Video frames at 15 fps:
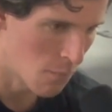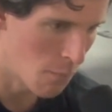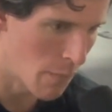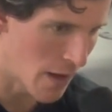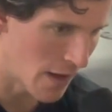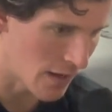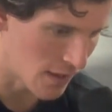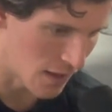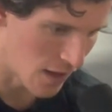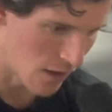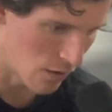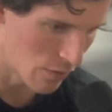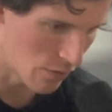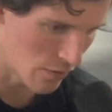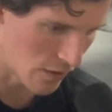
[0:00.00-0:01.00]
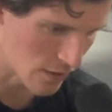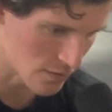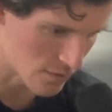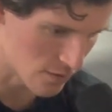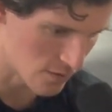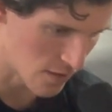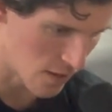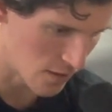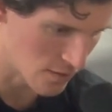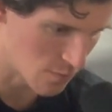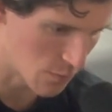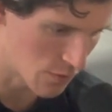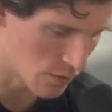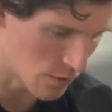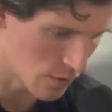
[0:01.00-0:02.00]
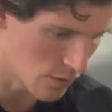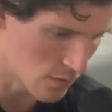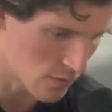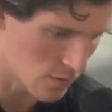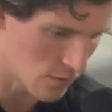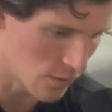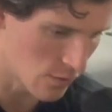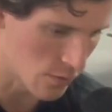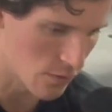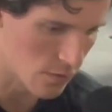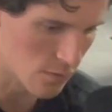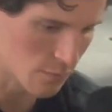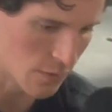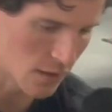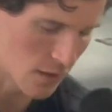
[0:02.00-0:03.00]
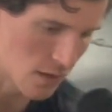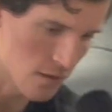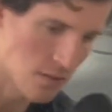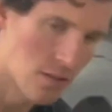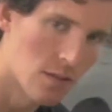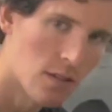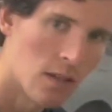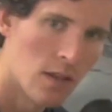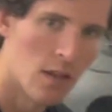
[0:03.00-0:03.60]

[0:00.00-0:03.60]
body health exercise, but they're good to do because,